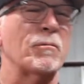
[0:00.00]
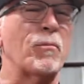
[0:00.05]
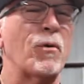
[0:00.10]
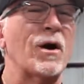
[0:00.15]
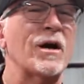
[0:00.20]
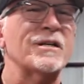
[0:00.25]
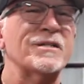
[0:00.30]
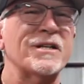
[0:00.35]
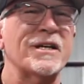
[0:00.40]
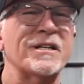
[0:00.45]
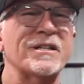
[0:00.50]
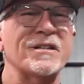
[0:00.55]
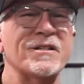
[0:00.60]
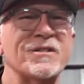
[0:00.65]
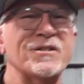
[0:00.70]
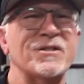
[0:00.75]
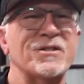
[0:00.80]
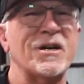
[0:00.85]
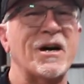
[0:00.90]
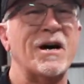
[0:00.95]
project in
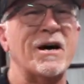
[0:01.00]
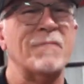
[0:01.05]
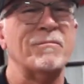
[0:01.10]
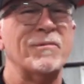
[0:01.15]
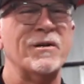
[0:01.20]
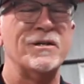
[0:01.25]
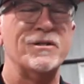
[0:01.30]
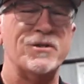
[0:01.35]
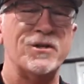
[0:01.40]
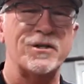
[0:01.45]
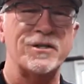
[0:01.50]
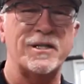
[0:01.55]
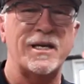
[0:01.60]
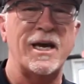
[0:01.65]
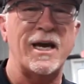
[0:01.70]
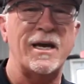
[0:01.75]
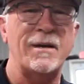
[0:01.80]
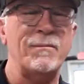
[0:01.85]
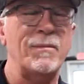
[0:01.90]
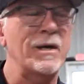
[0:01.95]
the shop that just
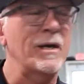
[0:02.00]
came